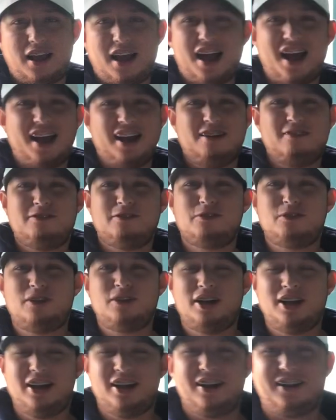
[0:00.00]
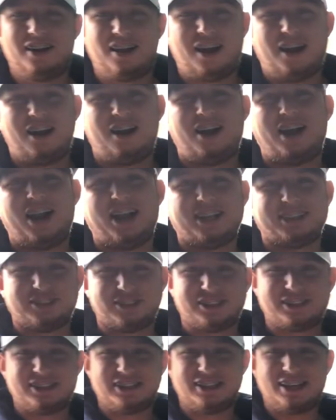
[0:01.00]
Hi everyone. Alright,
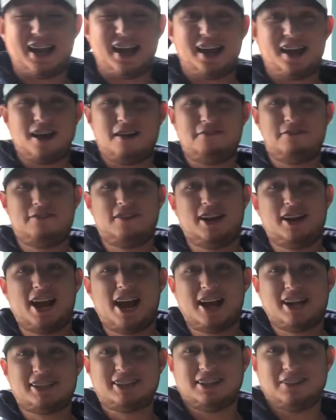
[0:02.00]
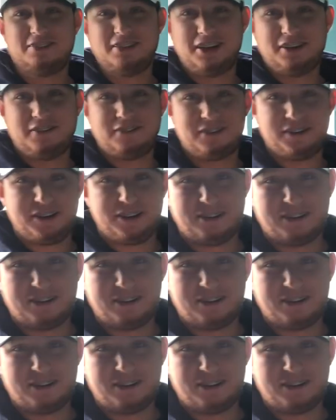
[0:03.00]
so today I got a fun activity for you